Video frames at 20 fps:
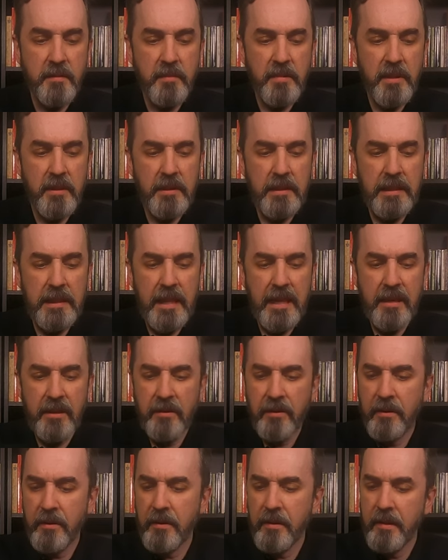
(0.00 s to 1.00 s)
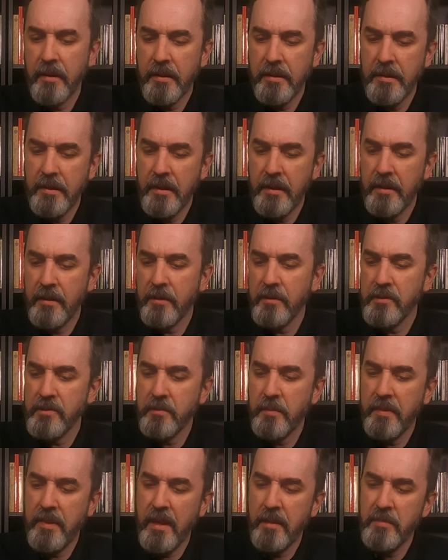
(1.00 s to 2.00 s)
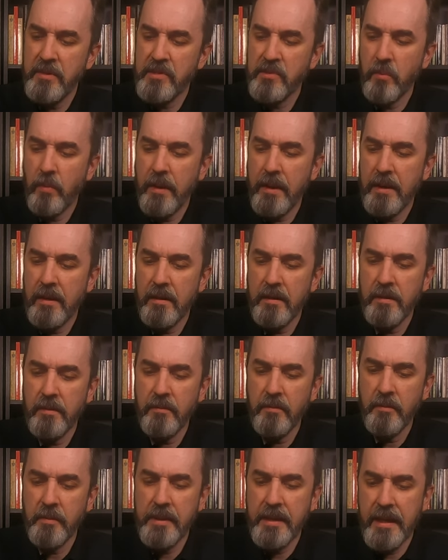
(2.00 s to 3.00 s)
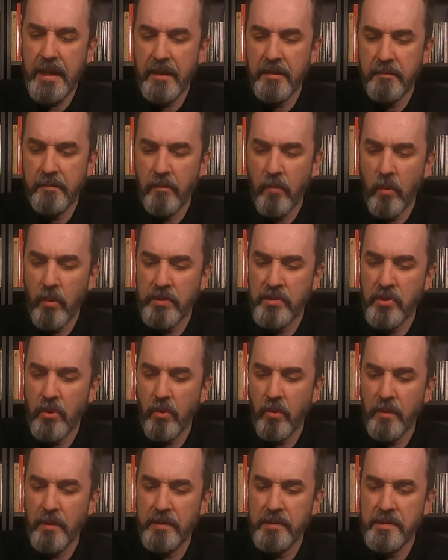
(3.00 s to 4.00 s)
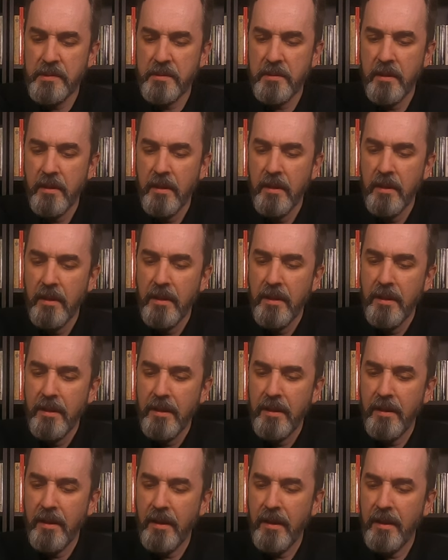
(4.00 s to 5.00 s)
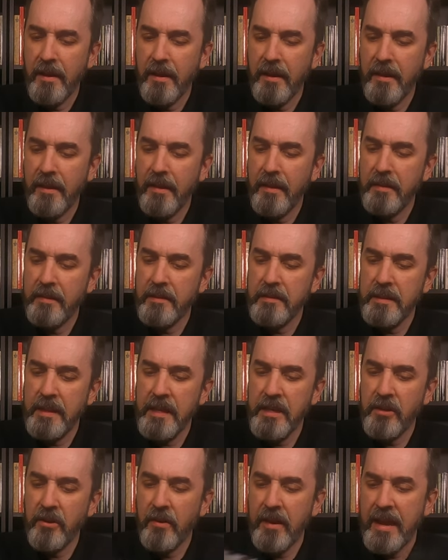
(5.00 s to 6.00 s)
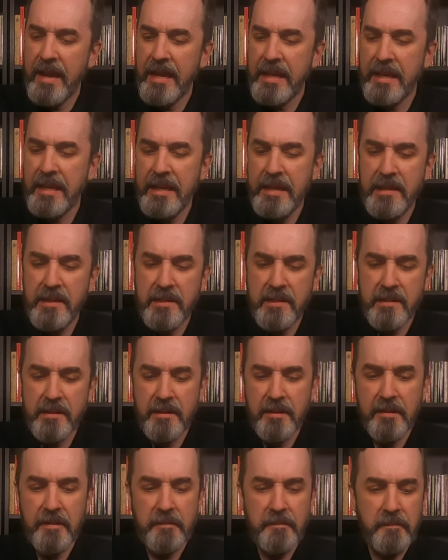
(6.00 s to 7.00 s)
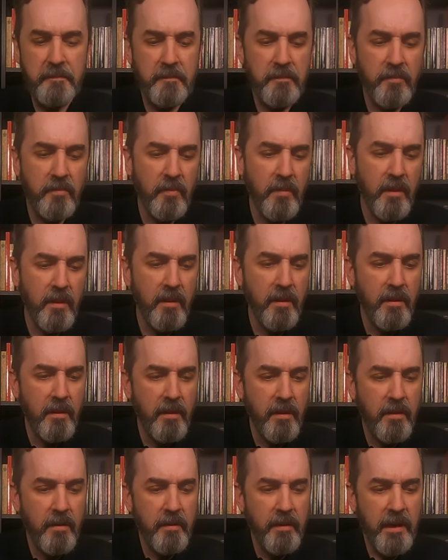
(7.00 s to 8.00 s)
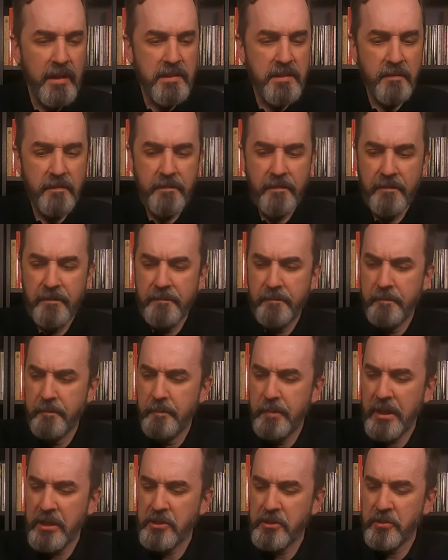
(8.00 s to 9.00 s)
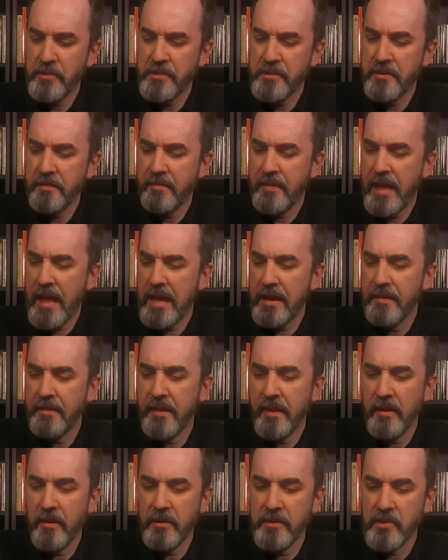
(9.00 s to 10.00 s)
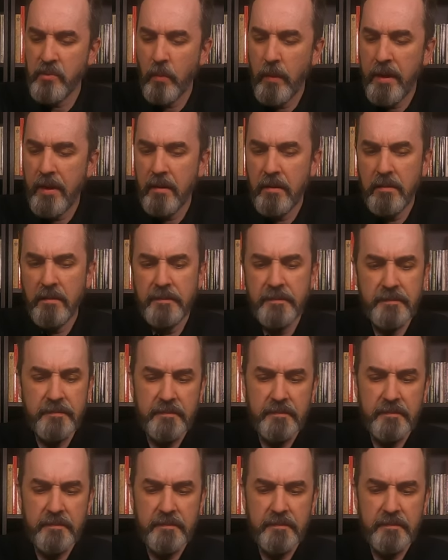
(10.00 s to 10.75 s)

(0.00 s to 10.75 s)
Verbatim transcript: of the later years with them as well, when we get more towards uh, the later 80s. Got some pictures of that in here as well.